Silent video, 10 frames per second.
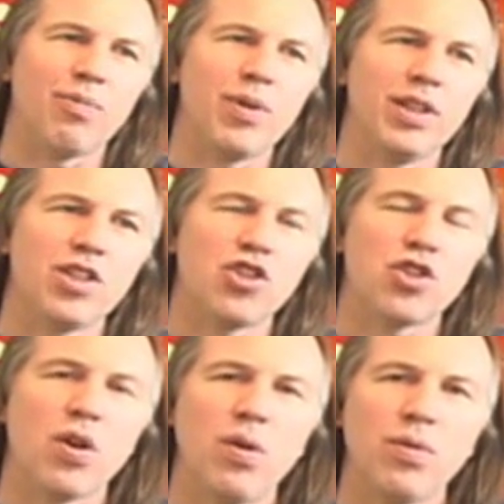really
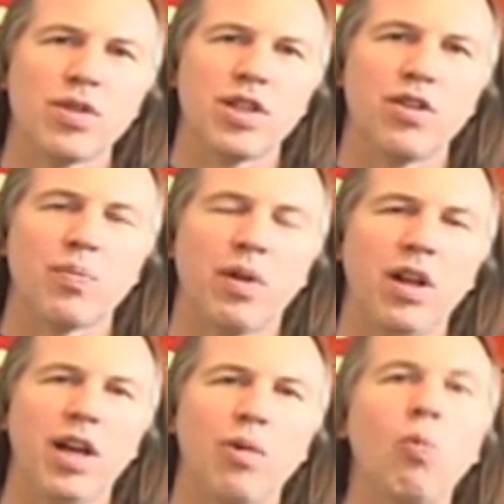shows in your
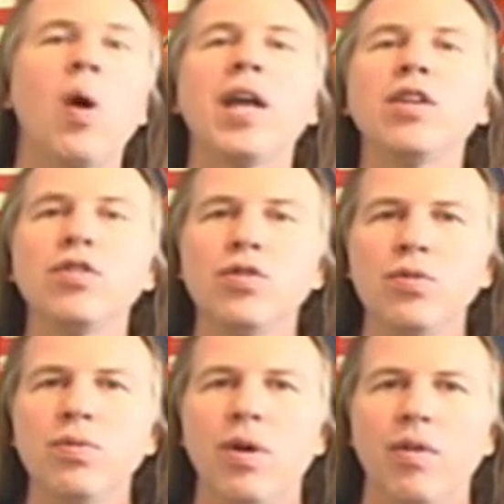playing when you
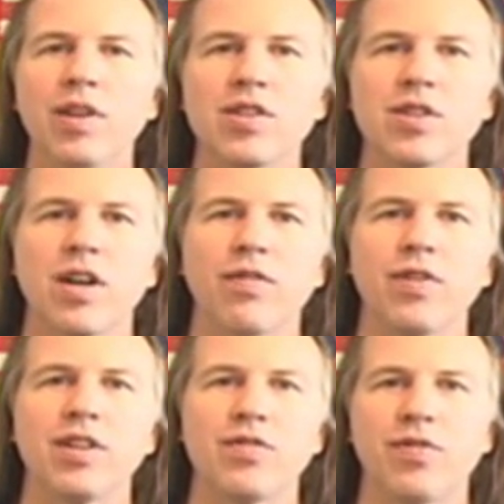do know this stuff,
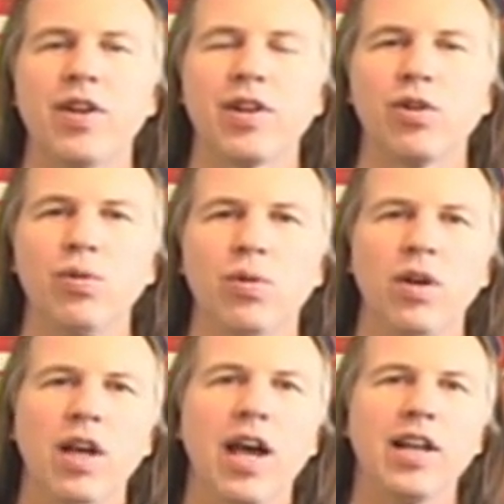and it's very
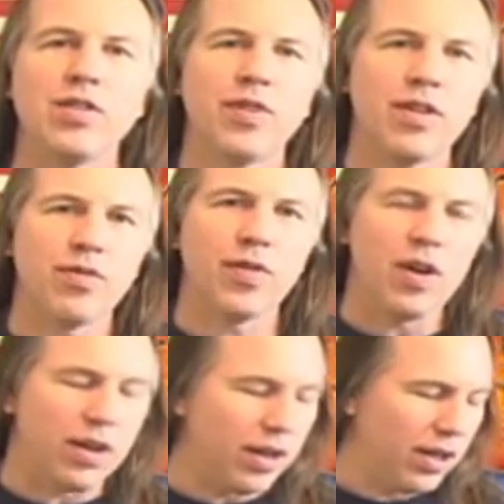cool and it's very
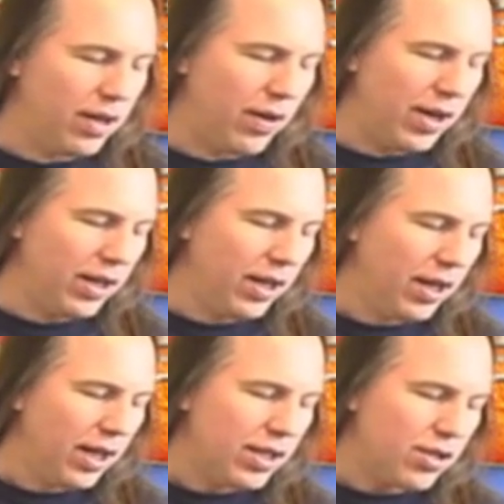fun. All right.
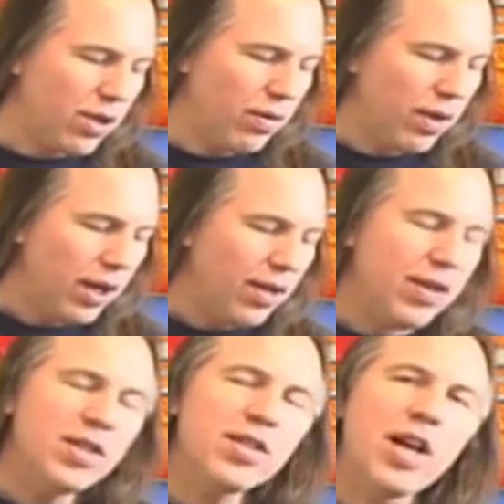So
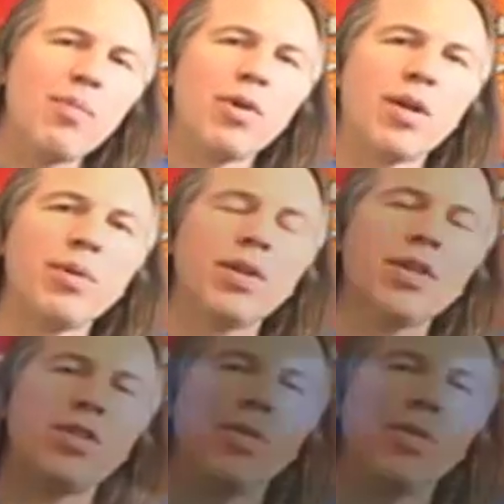this time, what I'm going to